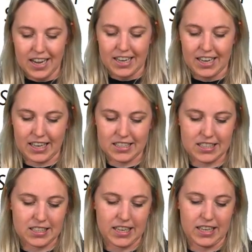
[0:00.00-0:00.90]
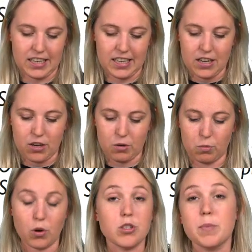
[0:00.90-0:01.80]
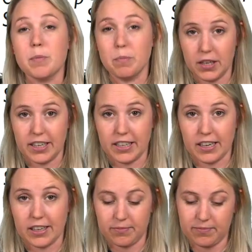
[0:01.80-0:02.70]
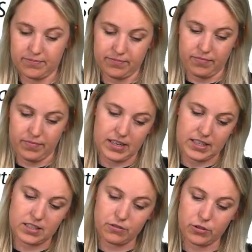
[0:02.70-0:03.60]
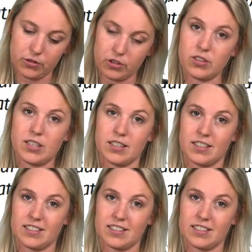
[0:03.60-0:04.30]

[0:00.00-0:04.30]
is that he won't be playing. That's the future continuous.